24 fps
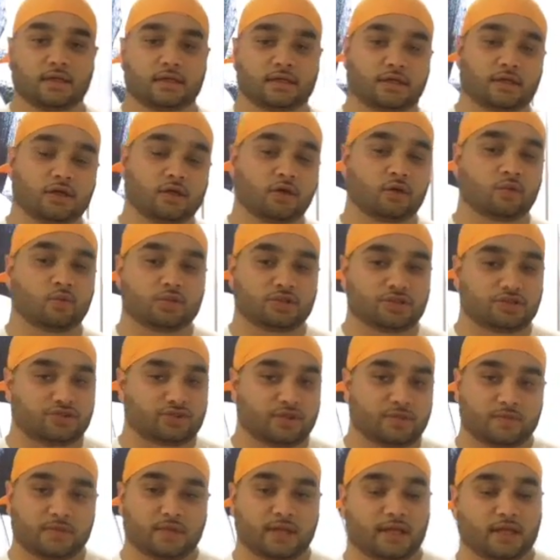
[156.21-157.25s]
a girl was
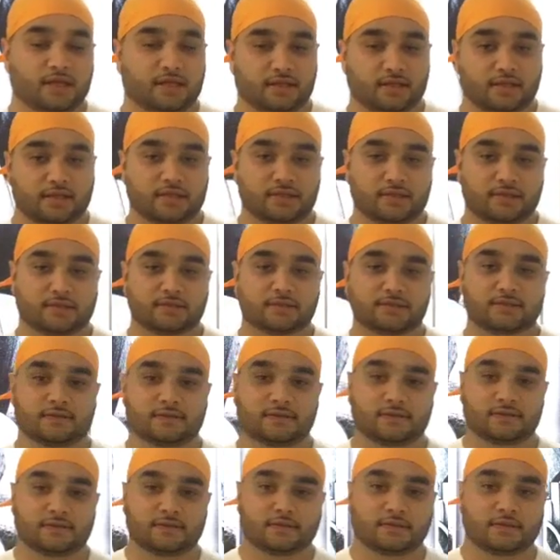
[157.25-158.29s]
stripped naked,
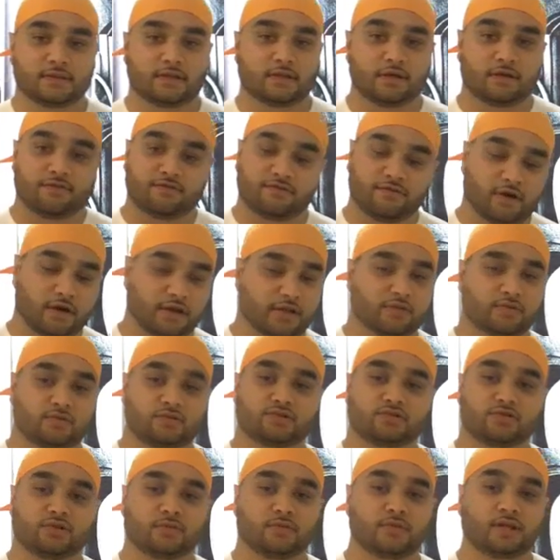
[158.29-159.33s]
her father
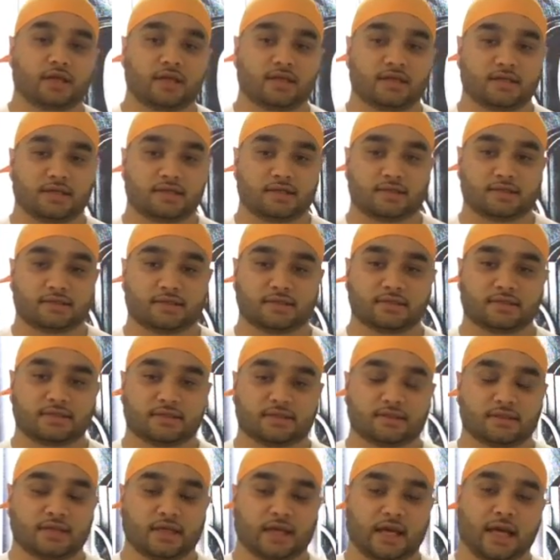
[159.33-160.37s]
was stripped naked,
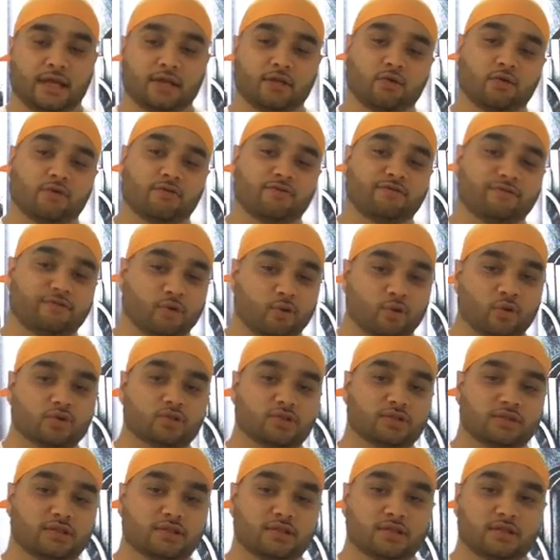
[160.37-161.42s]
and they were
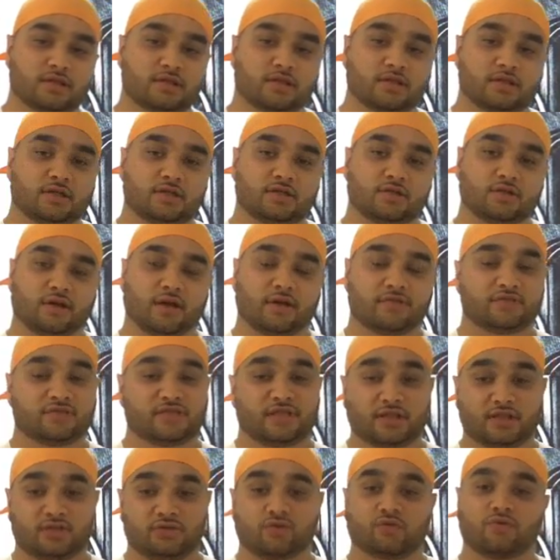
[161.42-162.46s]
forced to have
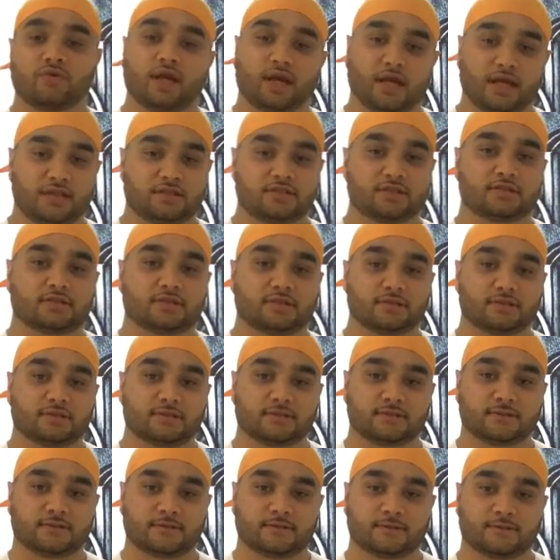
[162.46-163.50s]
sexual
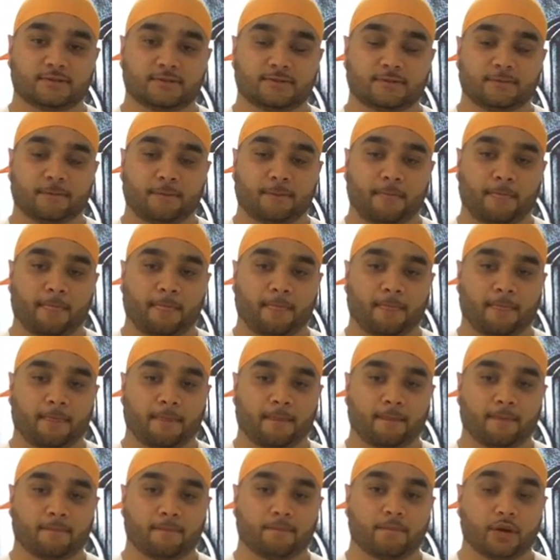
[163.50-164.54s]
relations.
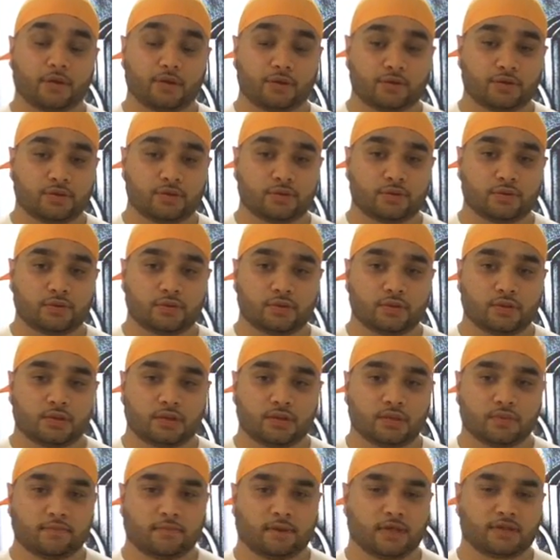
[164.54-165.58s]
By who?
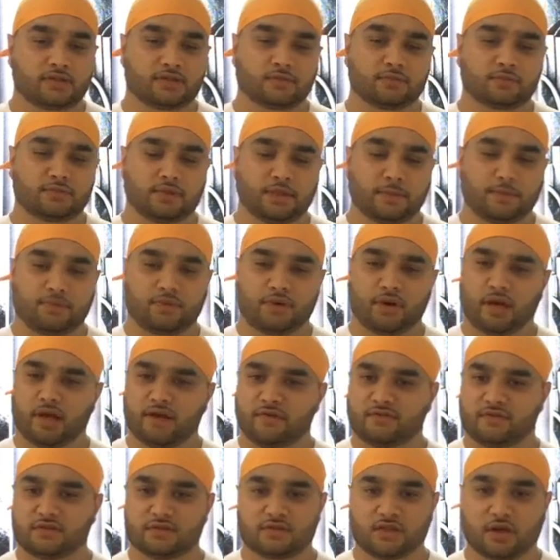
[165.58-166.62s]
By some
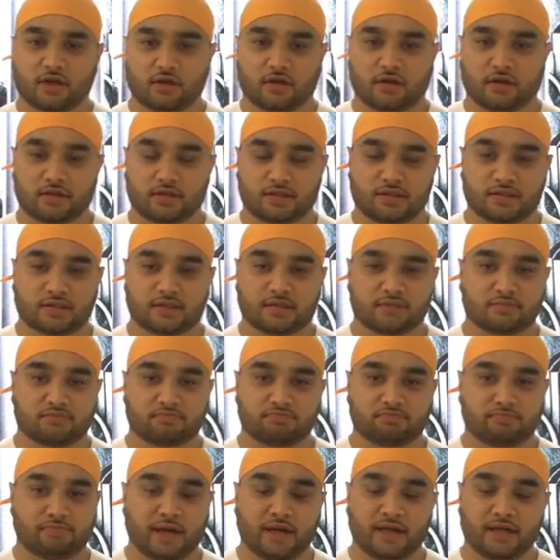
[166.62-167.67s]
depraved, psychotic
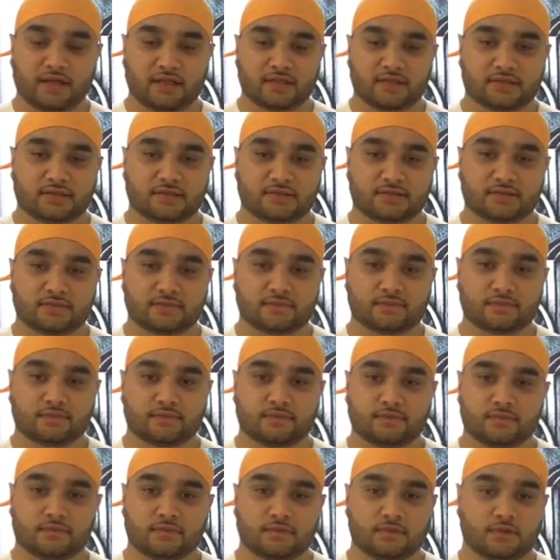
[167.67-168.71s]
bandits?
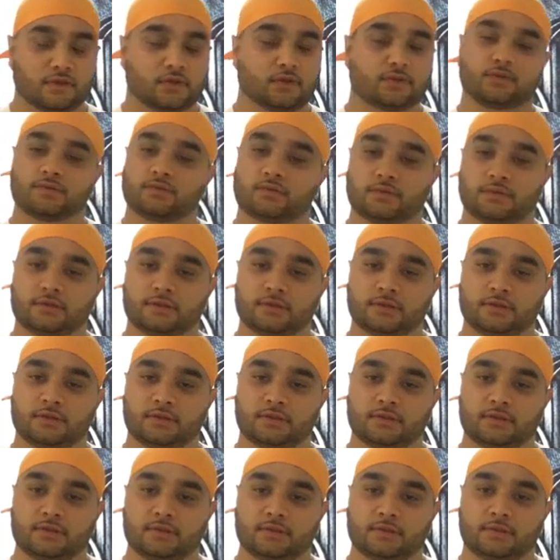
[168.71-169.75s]
No.
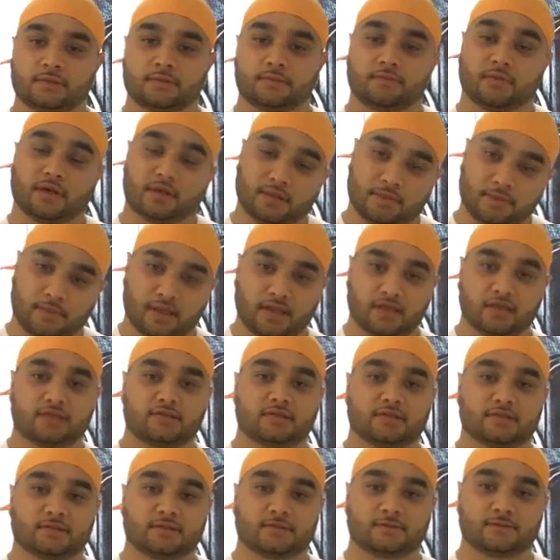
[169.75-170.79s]
By the
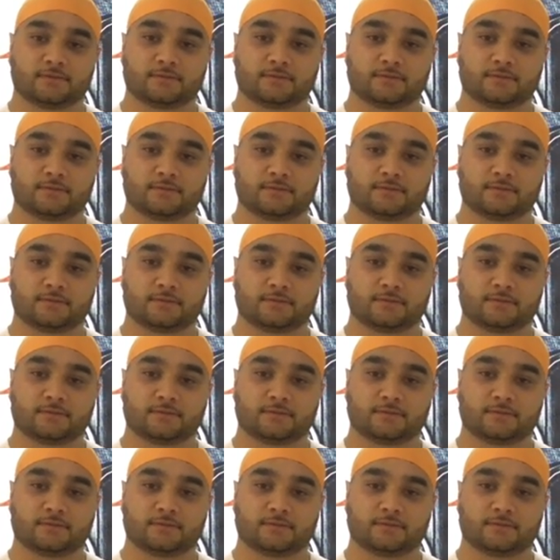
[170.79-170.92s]
police.